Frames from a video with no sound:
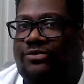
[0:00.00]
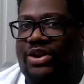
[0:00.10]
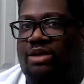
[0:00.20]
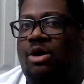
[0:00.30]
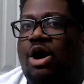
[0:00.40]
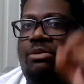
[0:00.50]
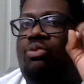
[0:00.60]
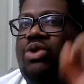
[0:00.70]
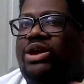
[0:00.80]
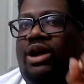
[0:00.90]
for them? But
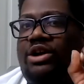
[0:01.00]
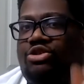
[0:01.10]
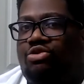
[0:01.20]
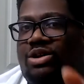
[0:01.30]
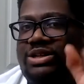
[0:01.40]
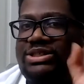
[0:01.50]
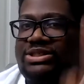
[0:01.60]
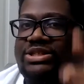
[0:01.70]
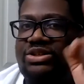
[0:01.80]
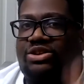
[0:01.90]
when are you going to
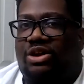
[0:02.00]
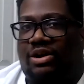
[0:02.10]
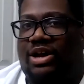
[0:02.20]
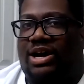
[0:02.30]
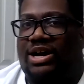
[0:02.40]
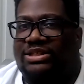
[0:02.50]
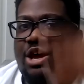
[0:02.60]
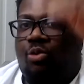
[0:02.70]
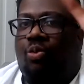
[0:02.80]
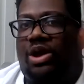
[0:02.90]
stick to your guns?
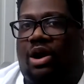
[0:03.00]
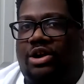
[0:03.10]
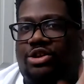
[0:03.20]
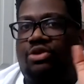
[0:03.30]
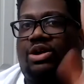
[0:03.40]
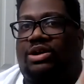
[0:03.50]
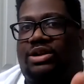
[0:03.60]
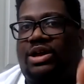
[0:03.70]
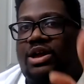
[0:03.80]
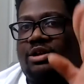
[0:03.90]
When are you going
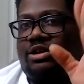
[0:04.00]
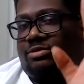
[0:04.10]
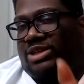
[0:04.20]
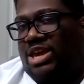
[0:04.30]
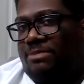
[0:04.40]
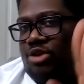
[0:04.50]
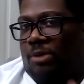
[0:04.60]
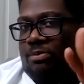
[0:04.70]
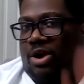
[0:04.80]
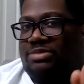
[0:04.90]
to keep your
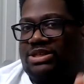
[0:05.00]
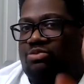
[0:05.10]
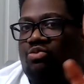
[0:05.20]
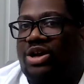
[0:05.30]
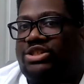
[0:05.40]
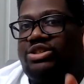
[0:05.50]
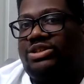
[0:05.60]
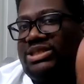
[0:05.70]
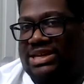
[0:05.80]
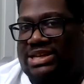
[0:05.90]
promise and what you're
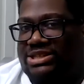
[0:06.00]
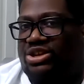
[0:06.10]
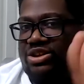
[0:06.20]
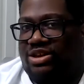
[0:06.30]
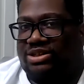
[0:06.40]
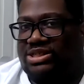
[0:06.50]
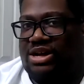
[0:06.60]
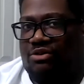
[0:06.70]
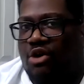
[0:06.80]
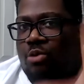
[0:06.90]
saying to
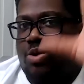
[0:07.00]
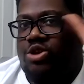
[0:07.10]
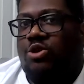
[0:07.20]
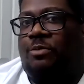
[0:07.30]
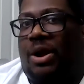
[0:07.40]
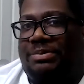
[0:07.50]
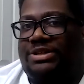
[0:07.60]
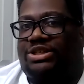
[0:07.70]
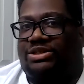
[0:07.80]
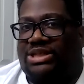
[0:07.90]
yourself? When you
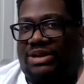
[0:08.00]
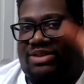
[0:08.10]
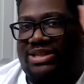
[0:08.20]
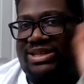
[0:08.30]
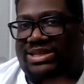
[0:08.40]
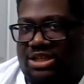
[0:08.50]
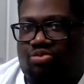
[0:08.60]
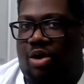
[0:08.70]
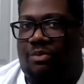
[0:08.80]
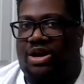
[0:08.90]
promise yourself that this is
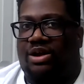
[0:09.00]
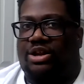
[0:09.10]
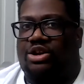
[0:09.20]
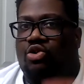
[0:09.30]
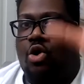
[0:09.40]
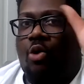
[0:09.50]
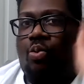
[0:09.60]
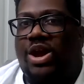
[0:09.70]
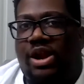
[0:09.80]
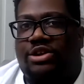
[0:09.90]
what we're going to do,
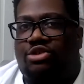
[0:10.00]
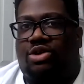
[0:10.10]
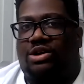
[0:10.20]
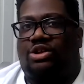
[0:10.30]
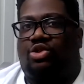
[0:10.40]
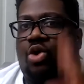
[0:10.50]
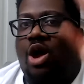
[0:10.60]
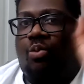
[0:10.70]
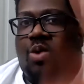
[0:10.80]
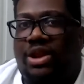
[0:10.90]
when are you going to do it?
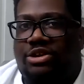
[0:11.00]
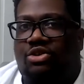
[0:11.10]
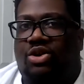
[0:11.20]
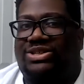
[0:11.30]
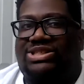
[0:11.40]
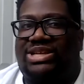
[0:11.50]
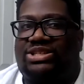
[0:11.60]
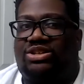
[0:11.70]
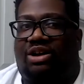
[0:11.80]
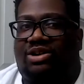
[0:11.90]
When are you going to stick
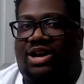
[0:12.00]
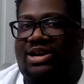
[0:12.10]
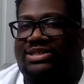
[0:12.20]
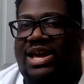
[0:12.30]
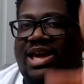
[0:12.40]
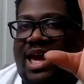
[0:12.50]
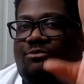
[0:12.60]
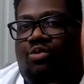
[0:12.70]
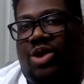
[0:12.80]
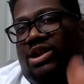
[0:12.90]
to your guns?
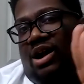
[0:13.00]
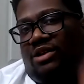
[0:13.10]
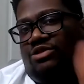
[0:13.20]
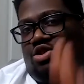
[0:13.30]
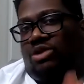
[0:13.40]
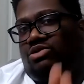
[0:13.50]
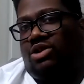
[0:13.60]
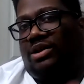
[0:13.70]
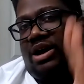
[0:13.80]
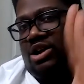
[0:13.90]
And when are you
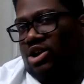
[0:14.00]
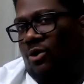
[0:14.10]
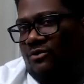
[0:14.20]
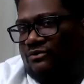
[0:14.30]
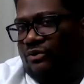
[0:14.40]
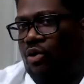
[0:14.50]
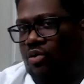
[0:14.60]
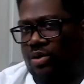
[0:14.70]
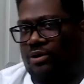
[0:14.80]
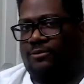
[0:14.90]
going to go forward?